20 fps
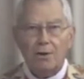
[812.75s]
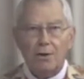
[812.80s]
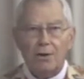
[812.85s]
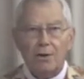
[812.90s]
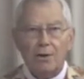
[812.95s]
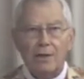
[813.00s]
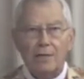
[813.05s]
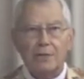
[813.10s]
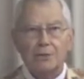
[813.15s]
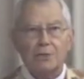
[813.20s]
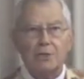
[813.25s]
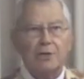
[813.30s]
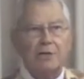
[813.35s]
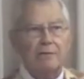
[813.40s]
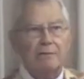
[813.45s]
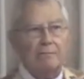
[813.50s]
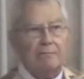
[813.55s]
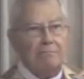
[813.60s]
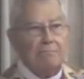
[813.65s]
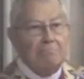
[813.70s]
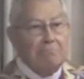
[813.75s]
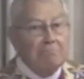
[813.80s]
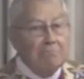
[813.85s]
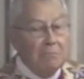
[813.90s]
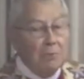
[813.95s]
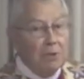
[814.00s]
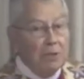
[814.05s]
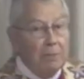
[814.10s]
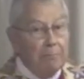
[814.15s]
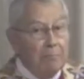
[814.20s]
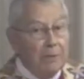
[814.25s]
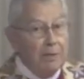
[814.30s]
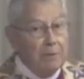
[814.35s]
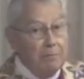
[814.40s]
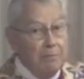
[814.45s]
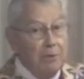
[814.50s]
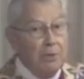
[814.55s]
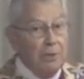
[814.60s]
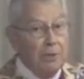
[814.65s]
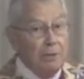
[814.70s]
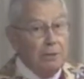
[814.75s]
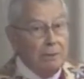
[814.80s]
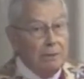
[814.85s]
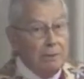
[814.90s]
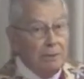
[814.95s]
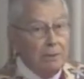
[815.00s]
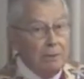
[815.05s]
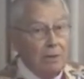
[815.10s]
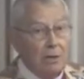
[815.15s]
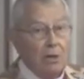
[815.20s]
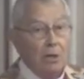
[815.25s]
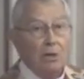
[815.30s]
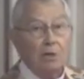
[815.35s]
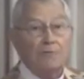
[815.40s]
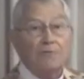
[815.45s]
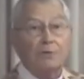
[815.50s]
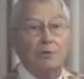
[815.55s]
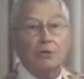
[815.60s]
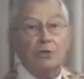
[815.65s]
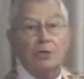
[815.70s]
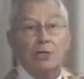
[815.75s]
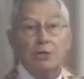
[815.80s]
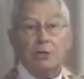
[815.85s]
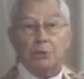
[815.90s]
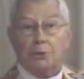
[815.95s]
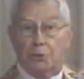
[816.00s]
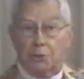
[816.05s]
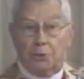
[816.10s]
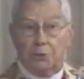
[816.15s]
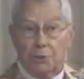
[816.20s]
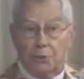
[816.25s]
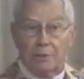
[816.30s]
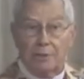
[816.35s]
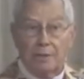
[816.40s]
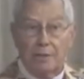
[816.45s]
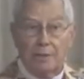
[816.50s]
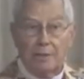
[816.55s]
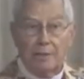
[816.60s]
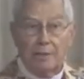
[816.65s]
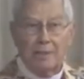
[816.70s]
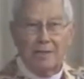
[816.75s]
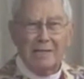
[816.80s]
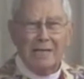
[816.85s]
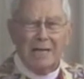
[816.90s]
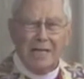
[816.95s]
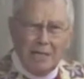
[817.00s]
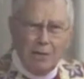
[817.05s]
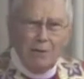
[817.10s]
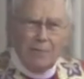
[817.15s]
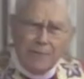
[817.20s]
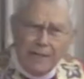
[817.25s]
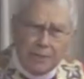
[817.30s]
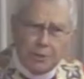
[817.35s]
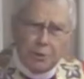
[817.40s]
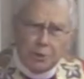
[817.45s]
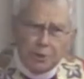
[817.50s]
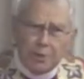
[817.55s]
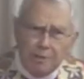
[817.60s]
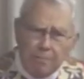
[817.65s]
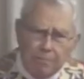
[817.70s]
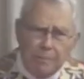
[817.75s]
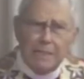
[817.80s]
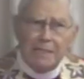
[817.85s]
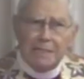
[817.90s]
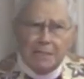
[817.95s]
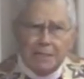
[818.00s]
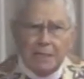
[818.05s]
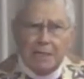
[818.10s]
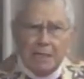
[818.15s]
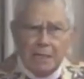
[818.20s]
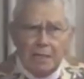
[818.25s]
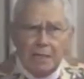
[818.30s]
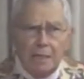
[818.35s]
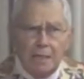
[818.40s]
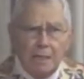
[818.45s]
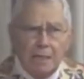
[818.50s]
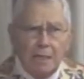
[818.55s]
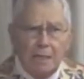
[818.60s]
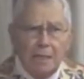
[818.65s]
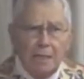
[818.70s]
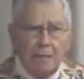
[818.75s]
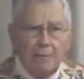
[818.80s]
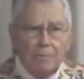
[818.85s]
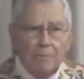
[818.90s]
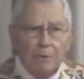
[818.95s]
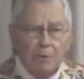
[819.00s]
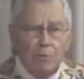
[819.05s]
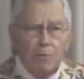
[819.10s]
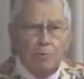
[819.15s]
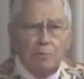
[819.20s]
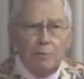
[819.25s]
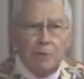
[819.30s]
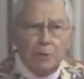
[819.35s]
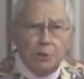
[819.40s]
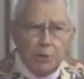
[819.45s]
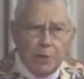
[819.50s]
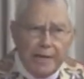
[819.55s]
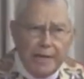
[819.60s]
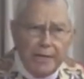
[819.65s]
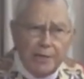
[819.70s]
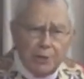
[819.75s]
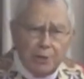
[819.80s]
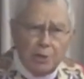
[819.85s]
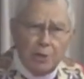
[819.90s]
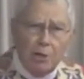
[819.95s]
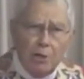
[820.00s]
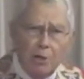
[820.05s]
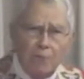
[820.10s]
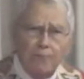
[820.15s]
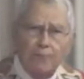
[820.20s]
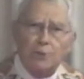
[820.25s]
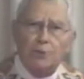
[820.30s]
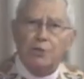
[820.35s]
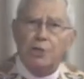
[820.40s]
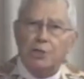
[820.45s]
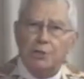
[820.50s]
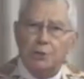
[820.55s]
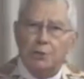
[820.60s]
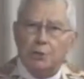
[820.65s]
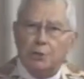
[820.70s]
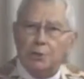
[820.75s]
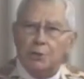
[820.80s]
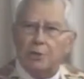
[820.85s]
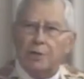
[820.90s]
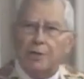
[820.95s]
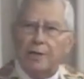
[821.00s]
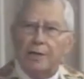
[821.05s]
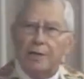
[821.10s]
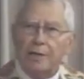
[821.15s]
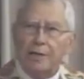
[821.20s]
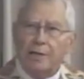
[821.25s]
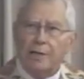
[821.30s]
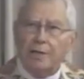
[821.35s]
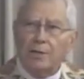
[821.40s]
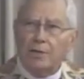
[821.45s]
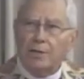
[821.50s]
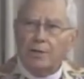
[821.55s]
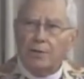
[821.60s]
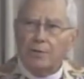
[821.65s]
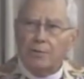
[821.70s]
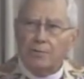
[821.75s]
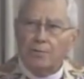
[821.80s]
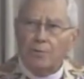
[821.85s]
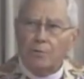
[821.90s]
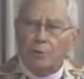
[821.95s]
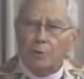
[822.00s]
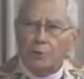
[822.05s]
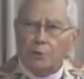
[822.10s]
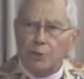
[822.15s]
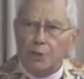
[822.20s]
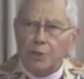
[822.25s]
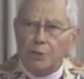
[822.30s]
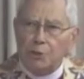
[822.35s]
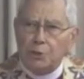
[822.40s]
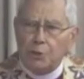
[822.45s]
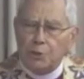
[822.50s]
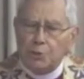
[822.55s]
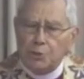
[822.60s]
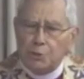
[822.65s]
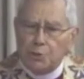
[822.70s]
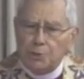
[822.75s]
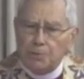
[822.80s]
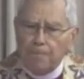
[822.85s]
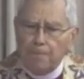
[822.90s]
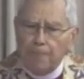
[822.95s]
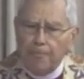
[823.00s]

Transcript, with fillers: Or is it, simply put, all for Jesus? I know that's simplistic, but when we say, is it all for Jesus? When Jesus